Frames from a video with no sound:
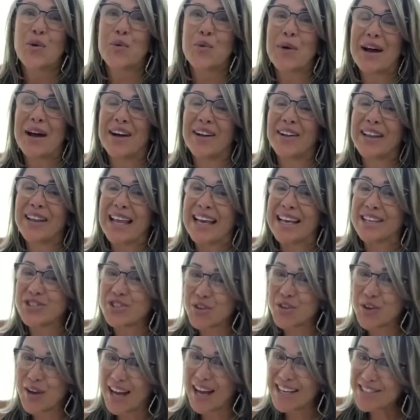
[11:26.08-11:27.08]
Well, as
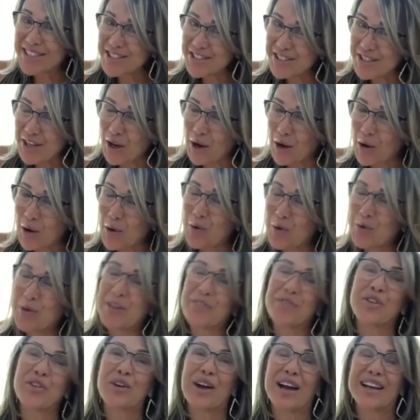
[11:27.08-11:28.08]
you guys know,
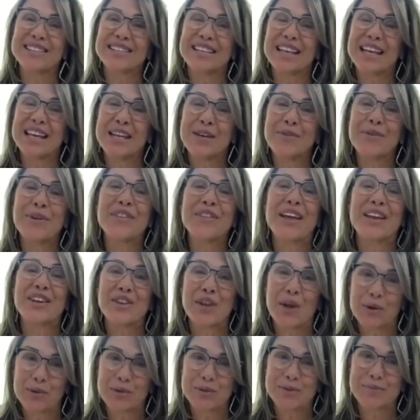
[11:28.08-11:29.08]
if you guys, anyone that
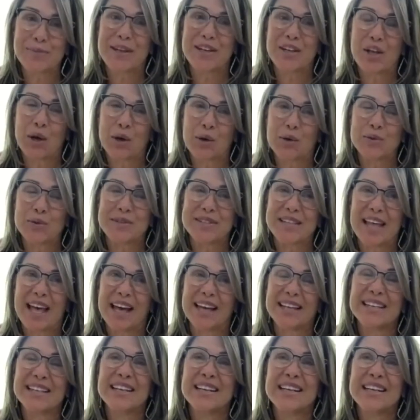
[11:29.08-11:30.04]
knows me knows that